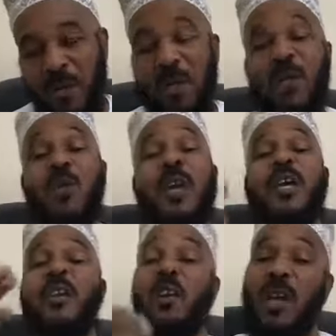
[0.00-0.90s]
We're doing
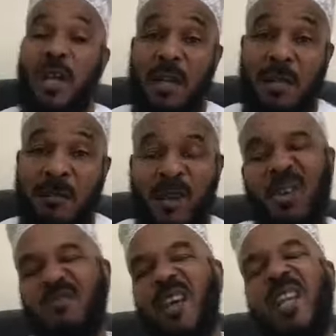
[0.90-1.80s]
it early
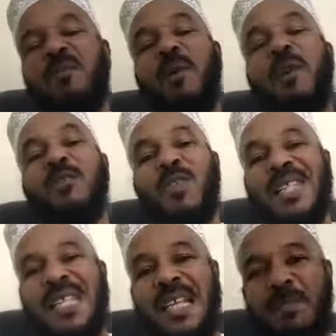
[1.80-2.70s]
because really it's better to
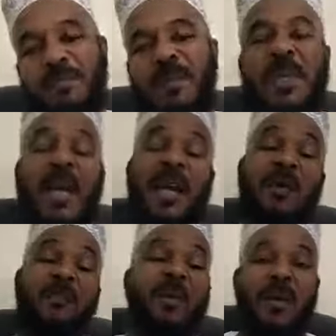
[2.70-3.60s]
sleep, get
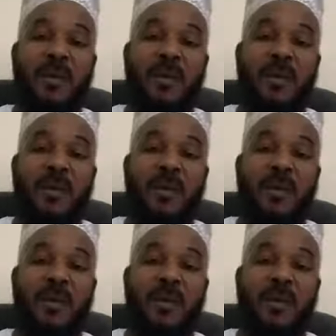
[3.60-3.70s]
up,